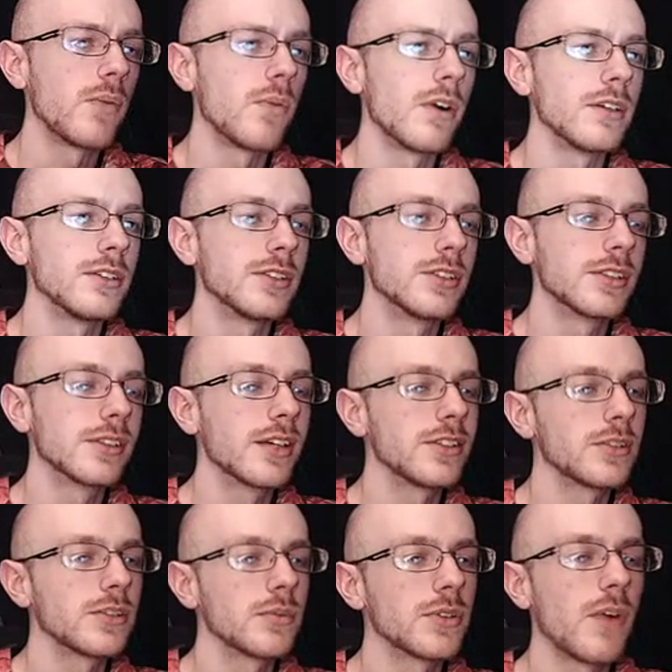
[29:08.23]
words. Thank you
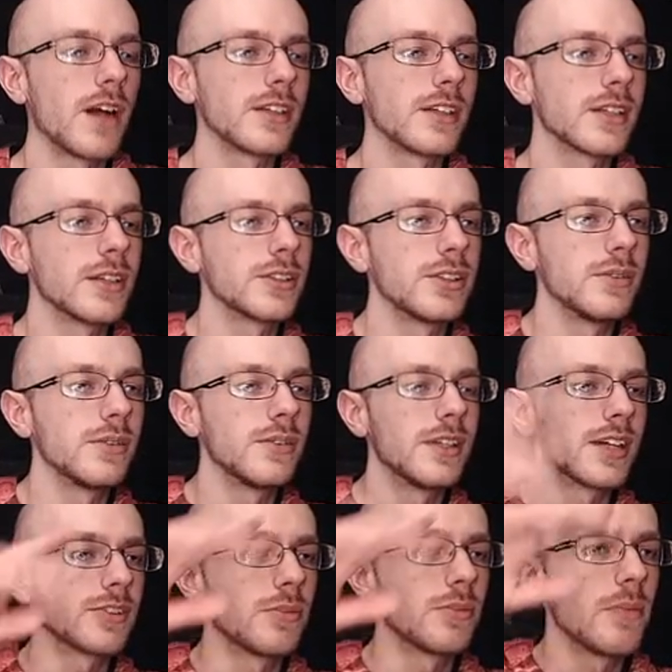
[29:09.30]
so much for watching. I'll see you in the
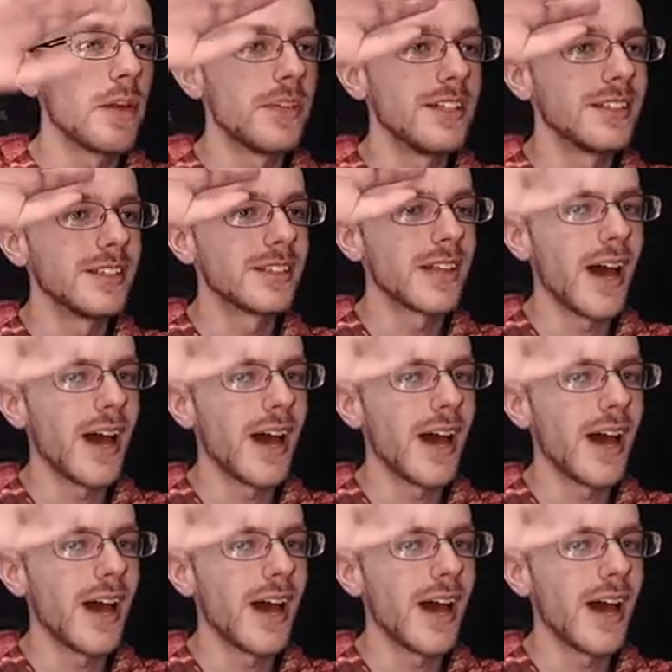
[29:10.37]
next one, man. Peace